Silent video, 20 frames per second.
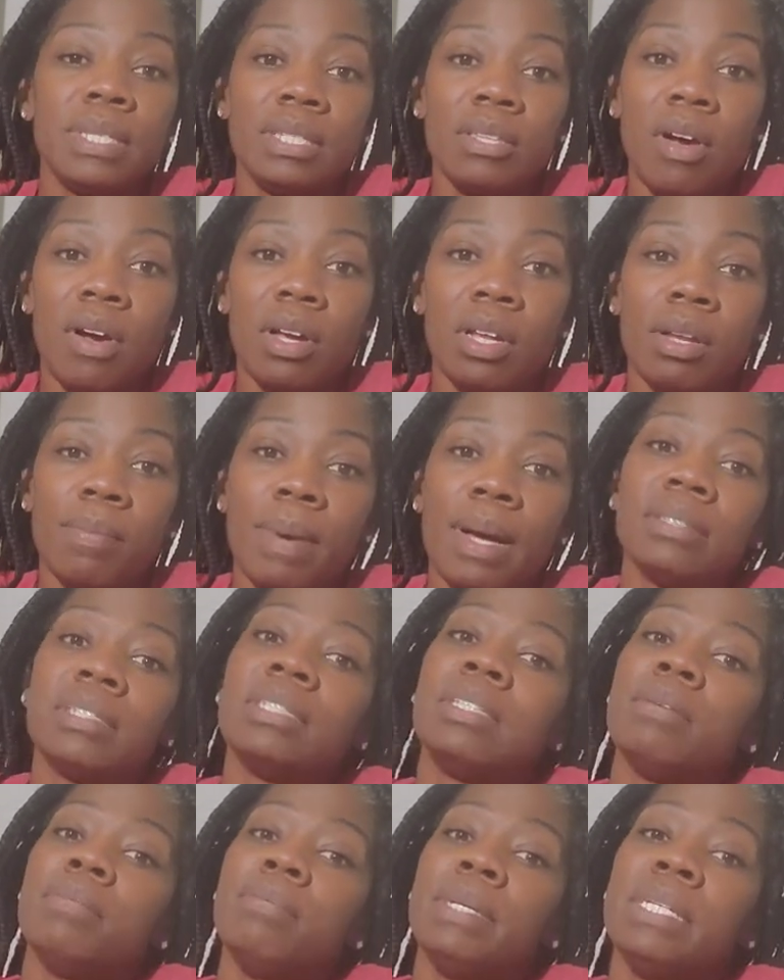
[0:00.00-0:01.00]
talking about the
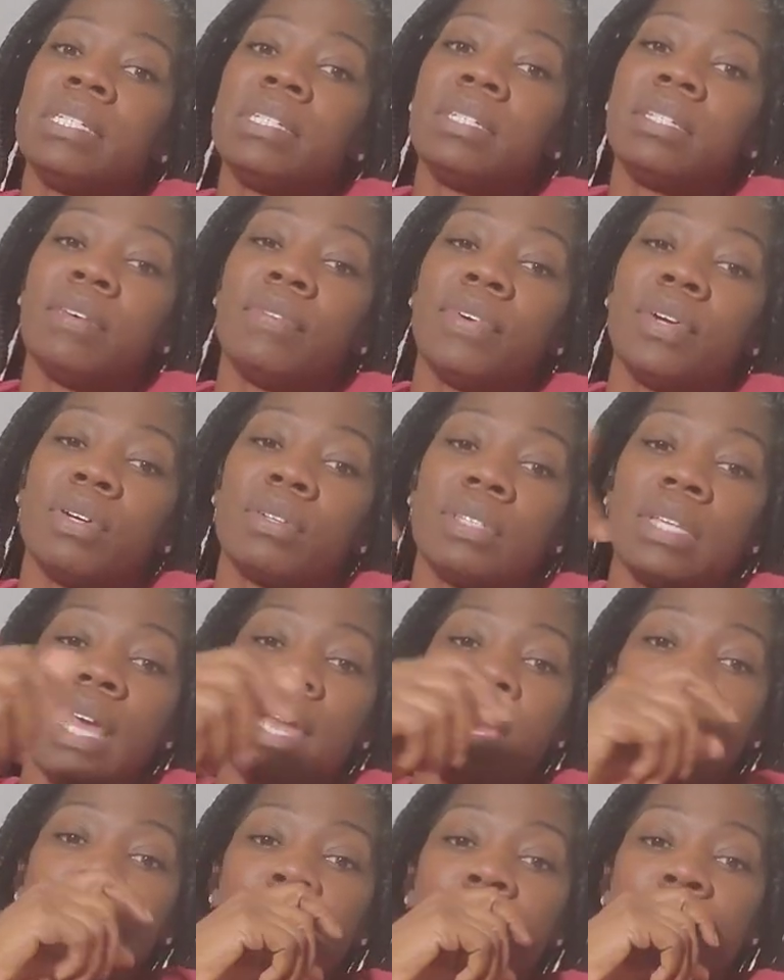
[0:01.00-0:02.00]
dimensions of her
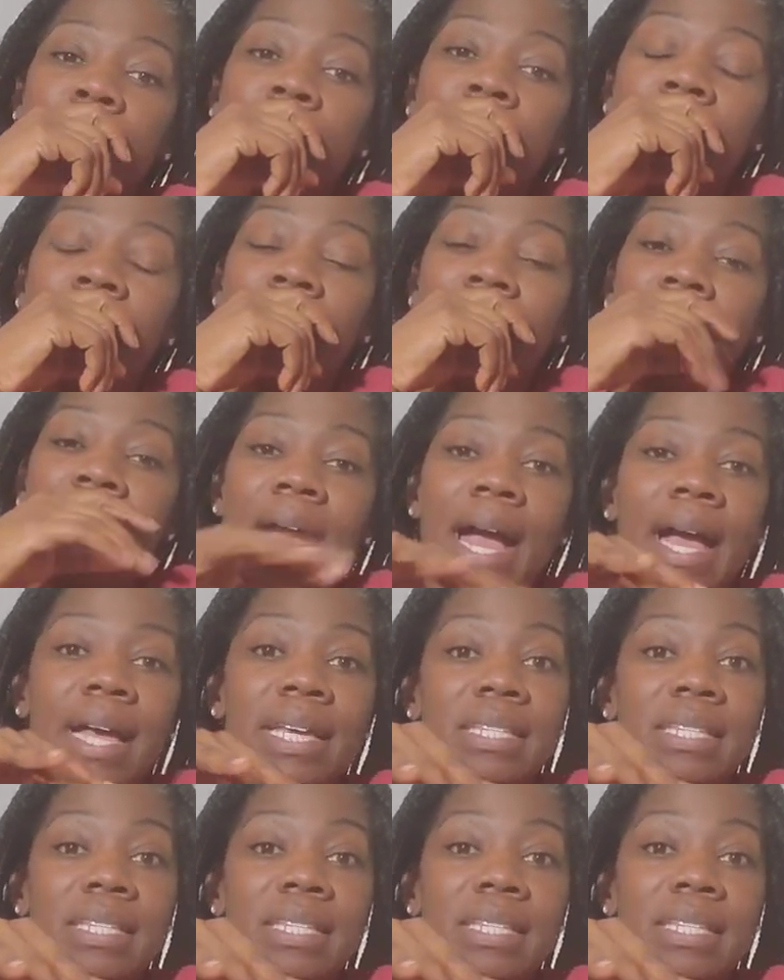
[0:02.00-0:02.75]
table, I